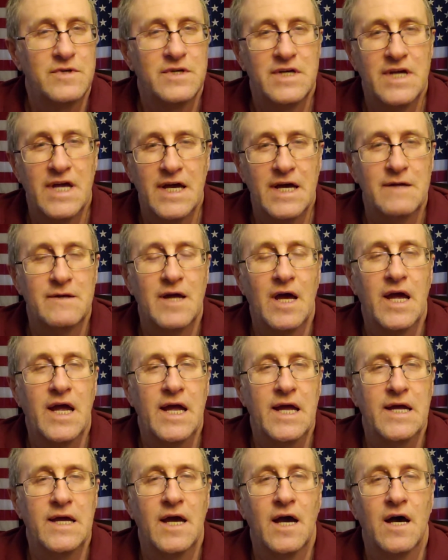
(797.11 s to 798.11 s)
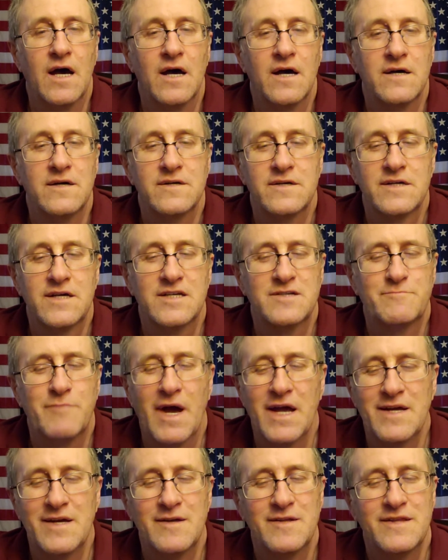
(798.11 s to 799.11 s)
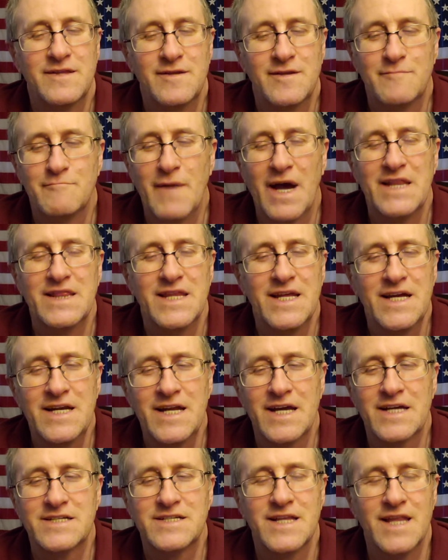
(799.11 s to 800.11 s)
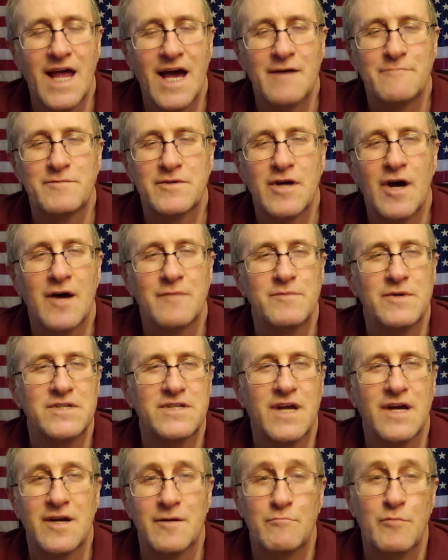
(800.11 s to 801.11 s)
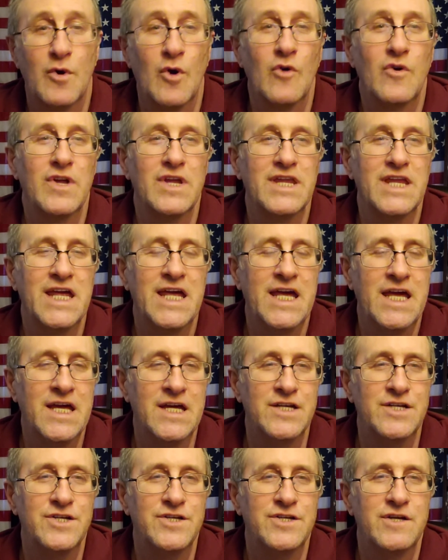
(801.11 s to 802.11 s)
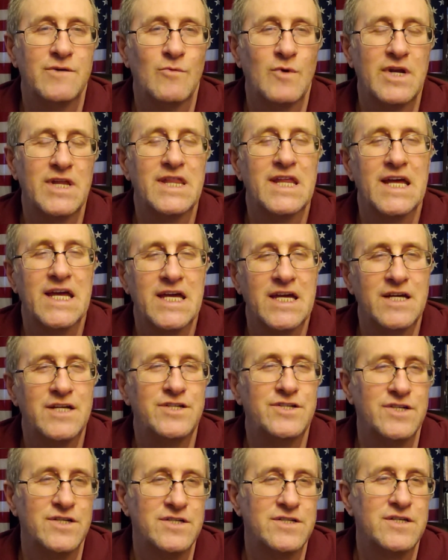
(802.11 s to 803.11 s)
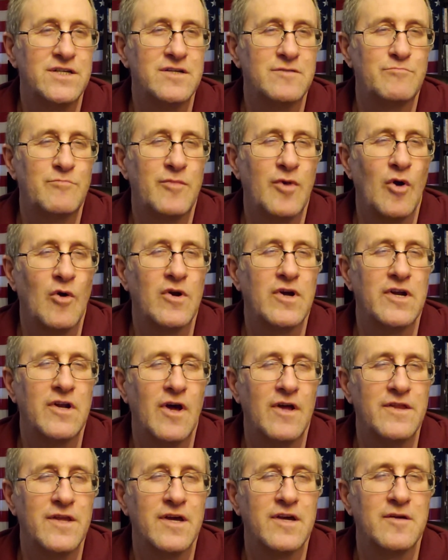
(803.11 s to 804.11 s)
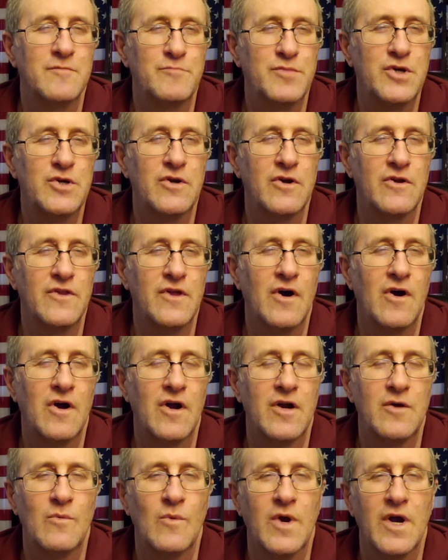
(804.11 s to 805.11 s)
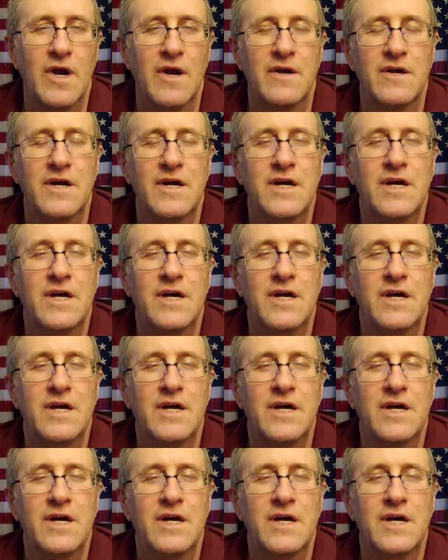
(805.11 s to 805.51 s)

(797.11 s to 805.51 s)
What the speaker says: get because my Linux laptop has got a broken hinge. One of the hinges is broken on the computer, the hardware,